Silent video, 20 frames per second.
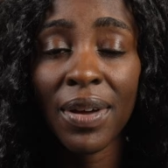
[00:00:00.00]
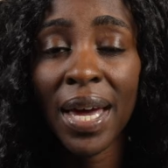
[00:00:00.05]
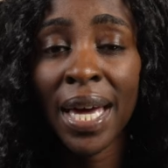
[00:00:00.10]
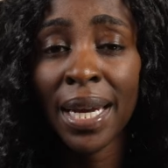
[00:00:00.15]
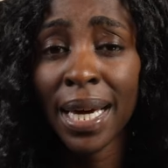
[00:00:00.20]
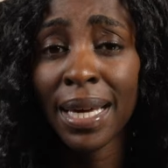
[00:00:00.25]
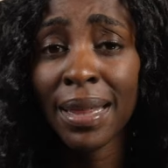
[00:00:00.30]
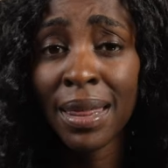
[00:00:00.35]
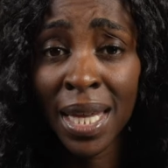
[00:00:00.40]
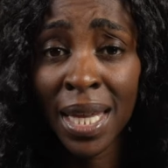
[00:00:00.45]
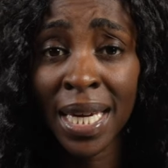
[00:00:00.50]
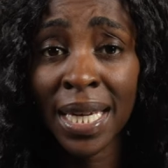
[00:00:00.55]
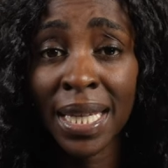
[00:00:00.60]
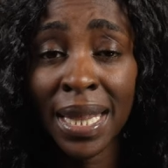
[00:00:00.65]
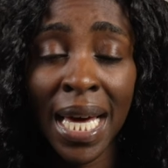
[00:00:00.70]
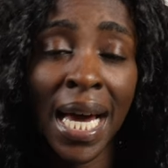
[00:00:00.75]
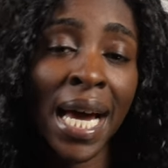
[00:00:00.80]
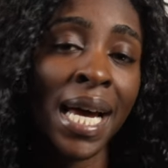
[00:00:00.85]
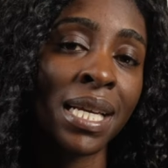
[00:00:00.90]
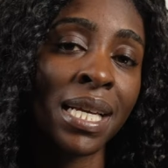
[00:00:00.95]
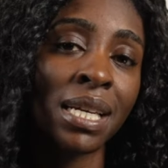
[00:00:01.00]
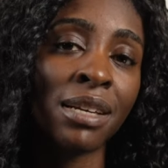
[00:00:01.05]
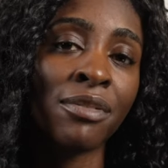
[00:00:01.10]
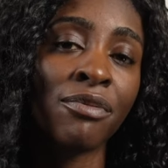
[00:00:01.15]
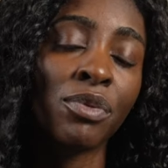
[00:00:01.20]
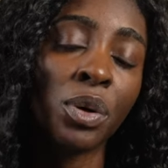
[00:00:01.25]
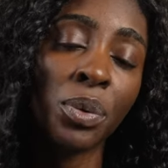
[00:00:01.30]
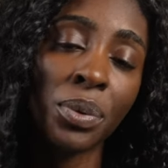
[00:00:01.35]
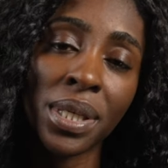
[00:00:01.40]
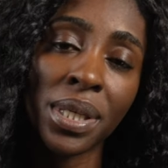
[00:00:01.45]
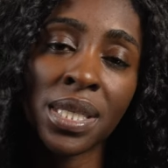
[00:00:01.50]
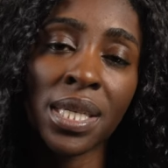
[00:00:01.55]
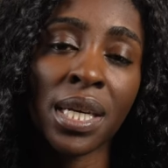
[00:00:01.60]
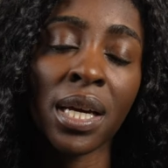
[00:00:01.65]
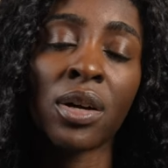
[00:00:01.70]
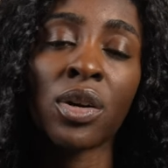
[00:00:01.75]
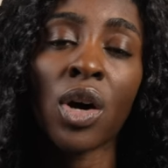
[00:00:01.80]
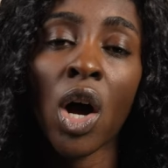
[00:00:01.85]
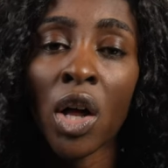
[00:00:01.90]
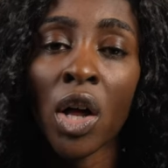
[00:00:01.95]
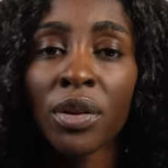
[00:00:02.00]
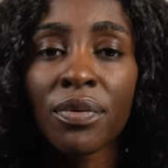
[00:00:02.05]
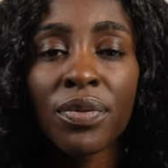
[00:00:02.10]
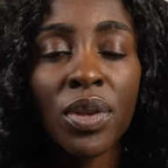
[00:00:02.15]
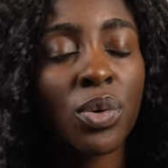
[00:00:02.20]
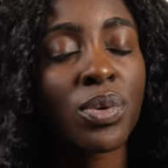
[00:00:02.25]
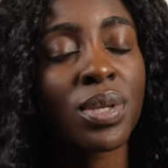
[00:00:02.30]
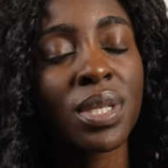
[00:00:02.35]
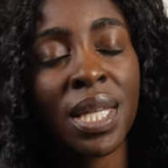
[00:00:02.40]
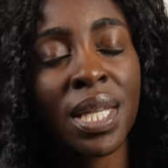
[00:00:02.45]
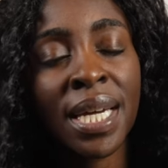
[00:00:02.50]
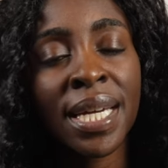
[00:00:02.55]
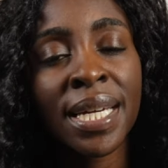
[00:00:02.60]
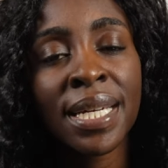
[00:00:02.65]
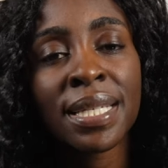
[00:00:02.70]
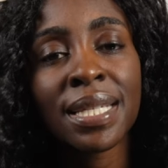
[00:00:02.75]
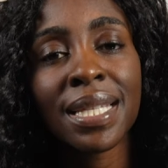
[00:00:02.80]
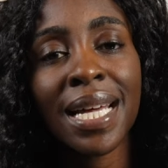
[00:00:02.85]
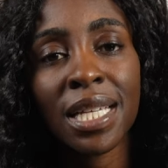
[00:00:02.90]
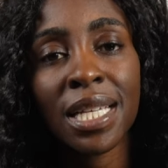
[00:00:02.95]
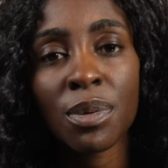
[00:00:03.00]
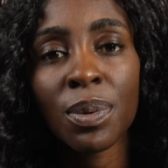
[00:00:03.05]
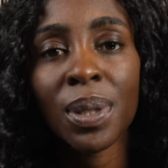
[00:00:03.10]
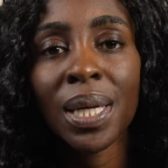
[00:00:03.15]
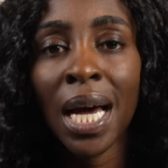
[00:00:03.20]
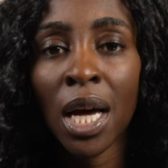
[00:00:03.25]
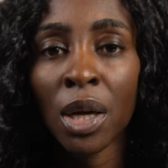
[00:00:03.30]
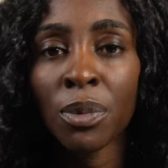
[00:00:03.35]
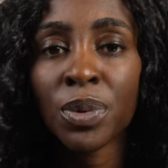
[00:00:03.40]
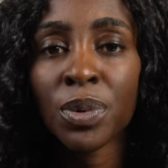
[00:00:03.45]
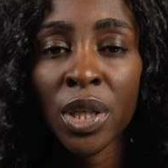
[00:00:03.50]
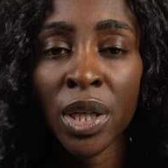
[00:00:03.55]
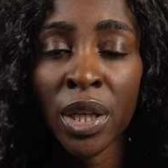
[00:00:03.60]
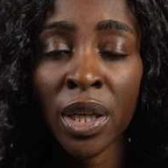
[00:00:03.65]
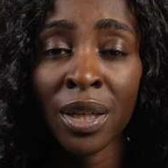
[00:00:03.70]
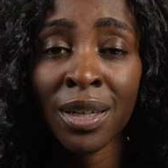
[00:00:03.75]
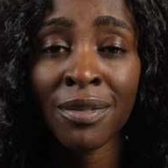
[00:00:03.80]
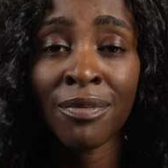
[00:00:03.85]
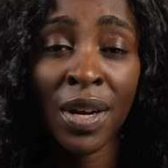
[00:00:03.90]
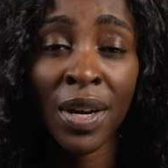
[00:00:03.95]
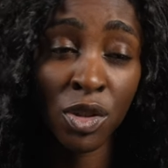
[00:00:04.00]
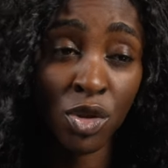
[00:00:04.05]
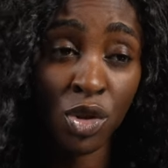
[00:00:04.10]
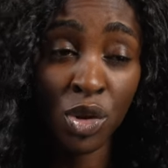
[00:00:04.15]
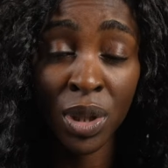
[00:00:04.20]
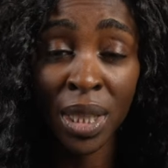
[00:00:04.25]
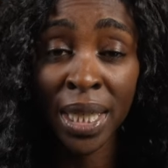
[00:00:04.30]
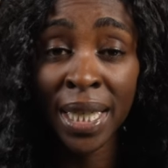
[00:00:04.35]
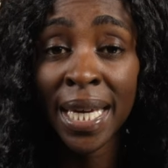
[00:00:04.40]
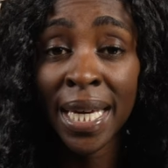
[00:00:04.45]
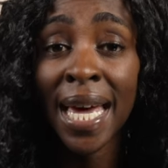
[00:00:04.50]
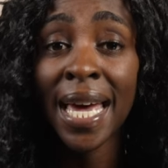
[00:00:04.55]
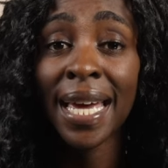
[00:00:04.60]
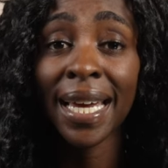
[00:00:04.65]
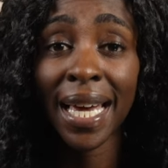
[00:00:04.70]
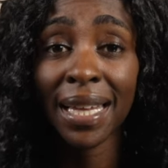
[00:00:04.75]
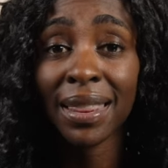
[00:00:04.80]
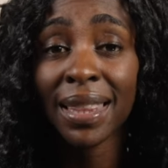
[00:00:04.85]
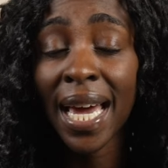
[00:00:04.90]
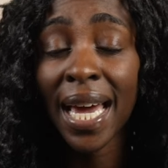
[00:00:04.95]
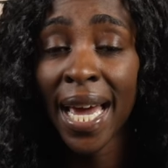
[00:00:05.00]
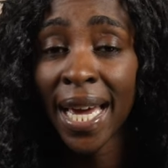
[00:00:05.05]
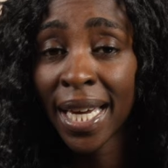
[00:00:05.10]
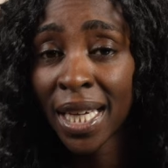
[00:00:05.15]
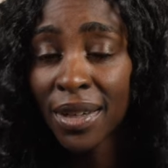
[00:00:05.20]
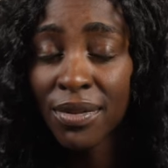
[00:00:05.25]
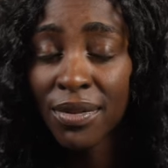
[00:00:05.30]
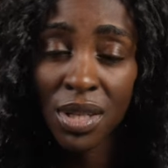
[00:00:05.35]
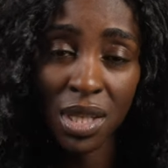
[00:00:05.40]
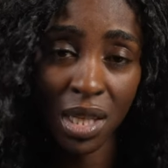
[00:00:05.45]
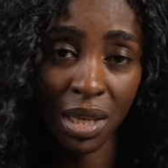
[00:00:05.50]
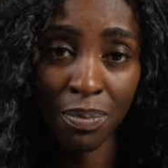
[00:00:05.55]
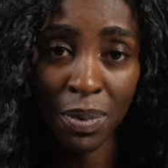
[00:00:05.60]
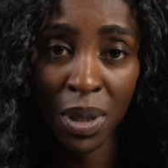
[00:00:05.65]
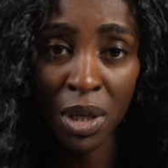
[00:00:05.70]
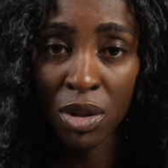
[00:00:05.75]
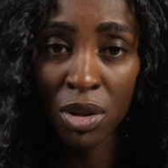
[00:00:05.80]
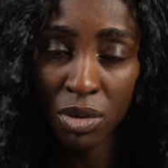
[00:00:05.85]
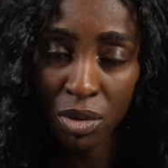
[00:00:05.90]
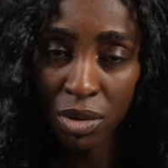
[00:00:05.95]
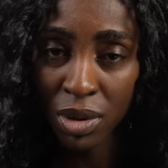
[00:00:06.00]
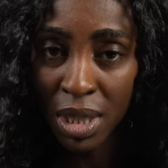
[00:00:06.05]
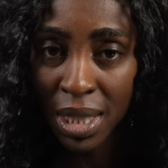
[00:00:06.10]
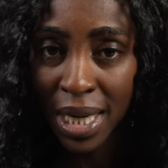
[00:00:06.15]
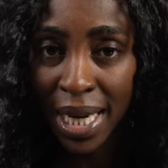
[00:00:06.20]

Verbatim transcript: And I think that in focusing on all of those things, that's what helped her eventually get the hang of sleeping through the